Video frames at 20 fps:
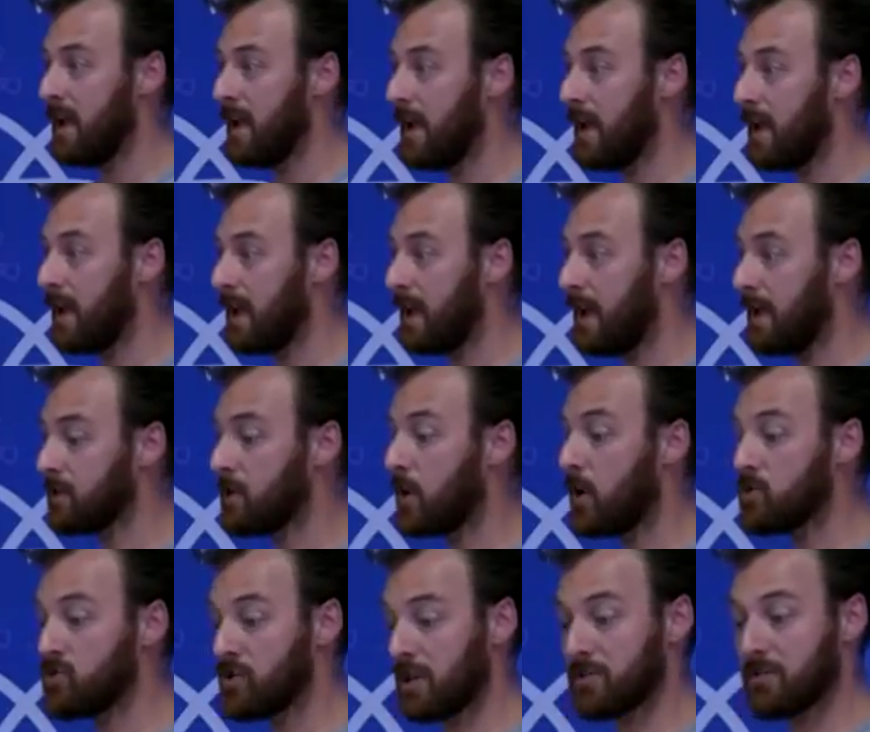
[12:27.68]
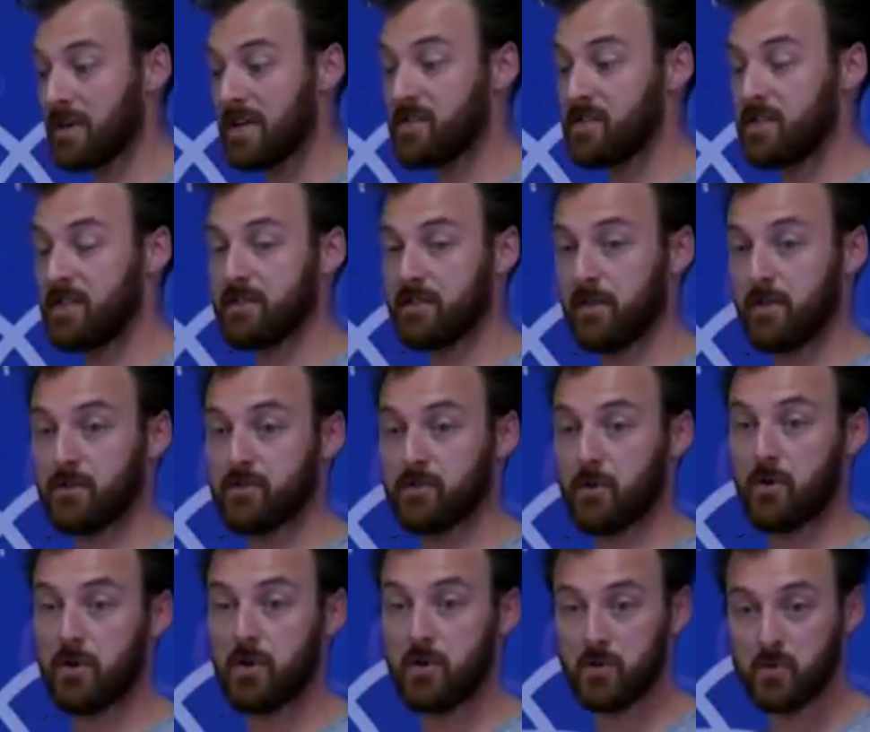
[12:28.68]
And code generation is
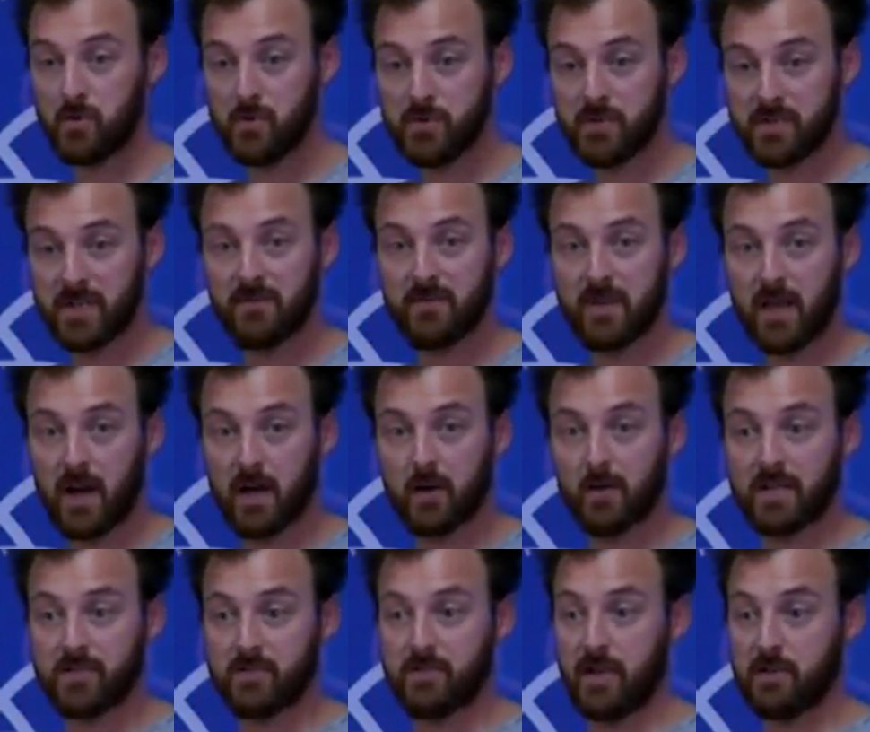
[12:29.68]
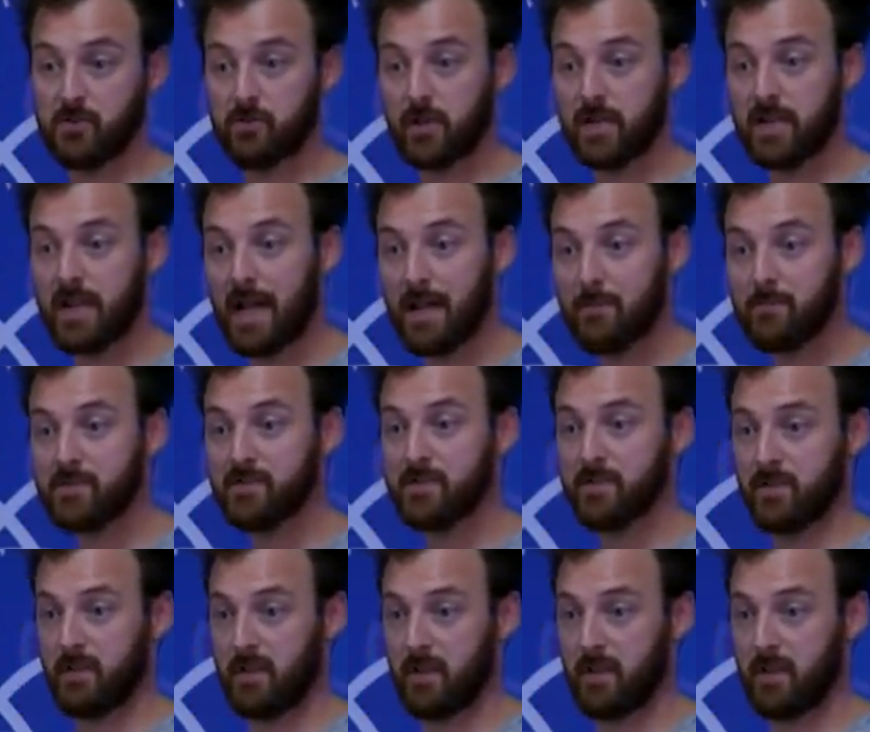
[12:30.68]
also used in the iOS and Android apps.